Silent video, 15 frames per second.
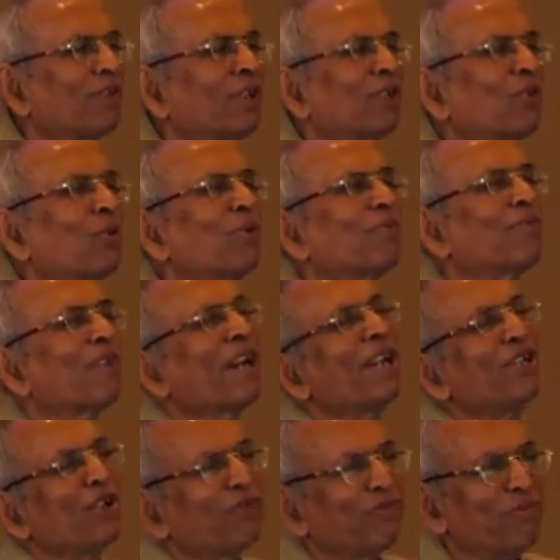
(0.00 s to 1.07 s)
a good
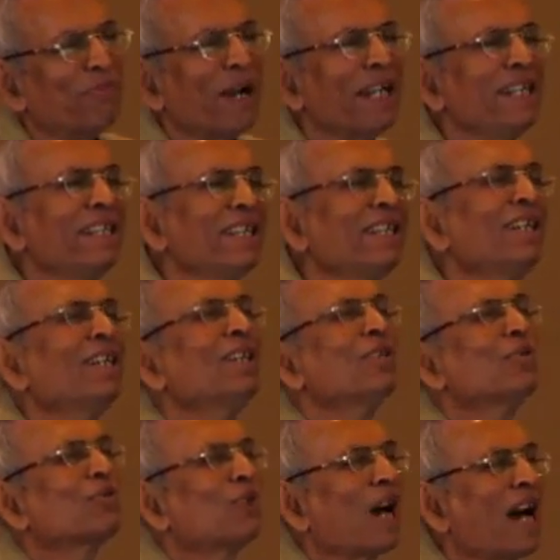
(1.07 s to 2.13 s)
friend of mine,
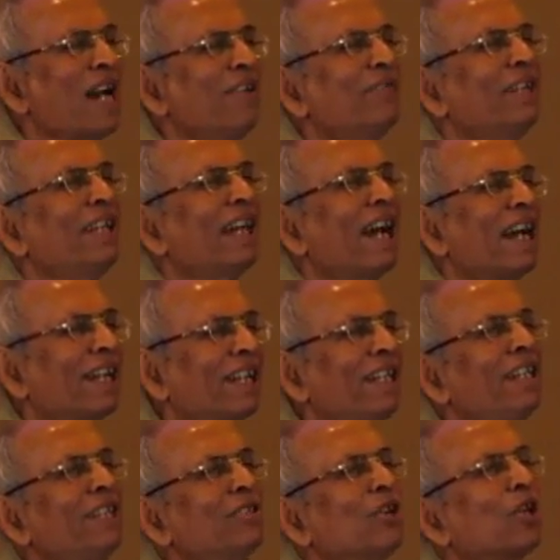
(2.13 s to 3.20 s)
so I will
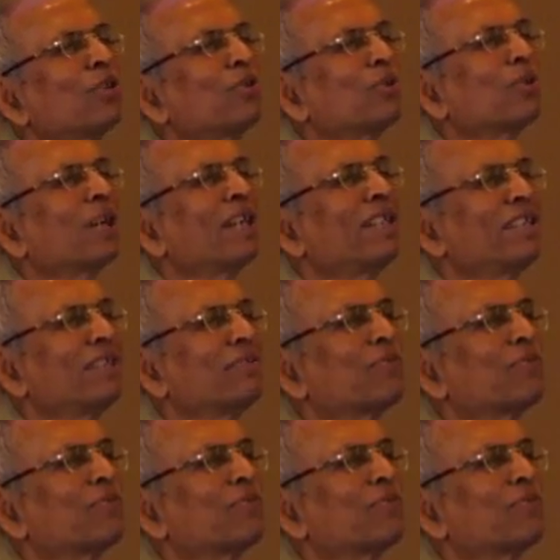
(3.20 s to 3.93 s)
agree not to cut this